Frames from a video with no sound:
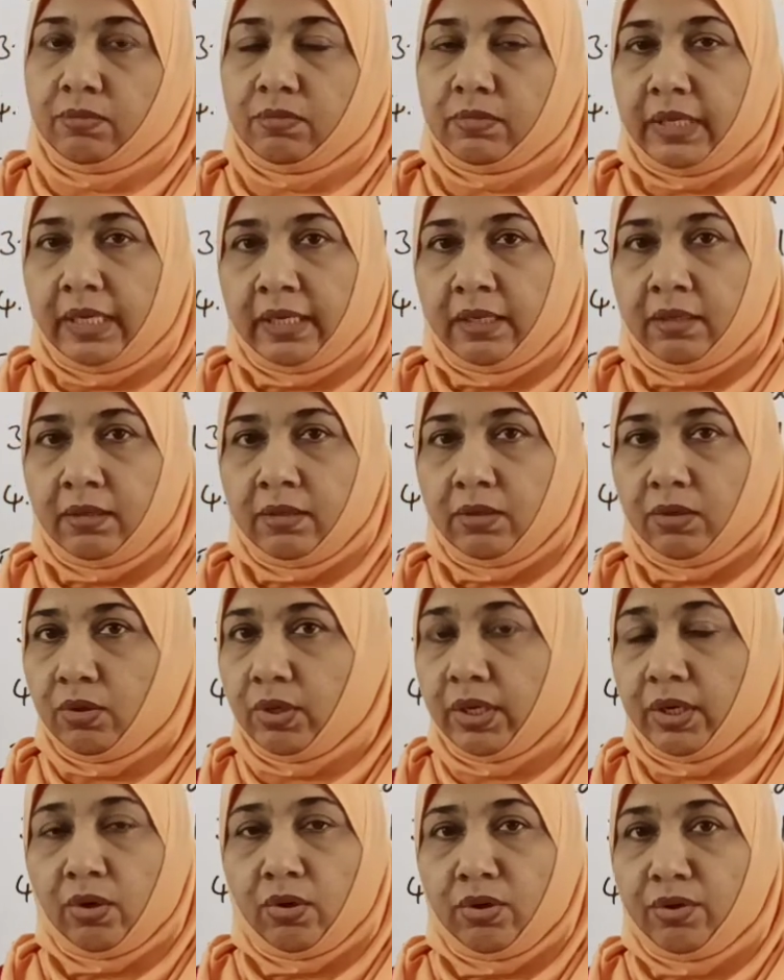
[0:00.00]
then you
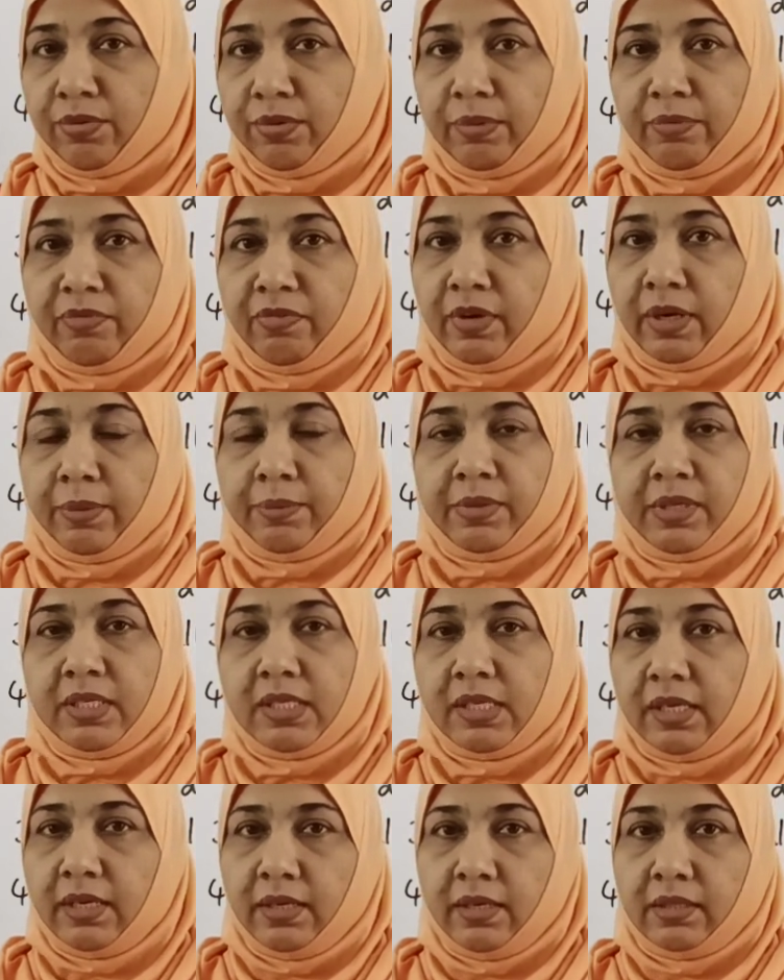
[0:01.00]
cannot frame the
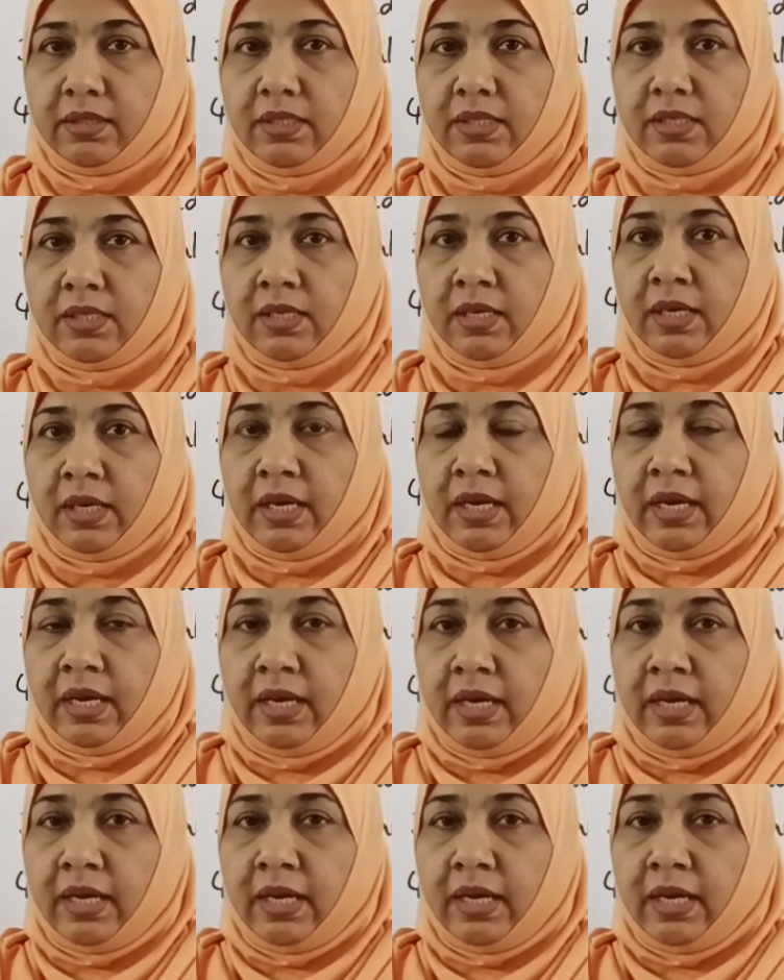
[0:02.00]
sentence.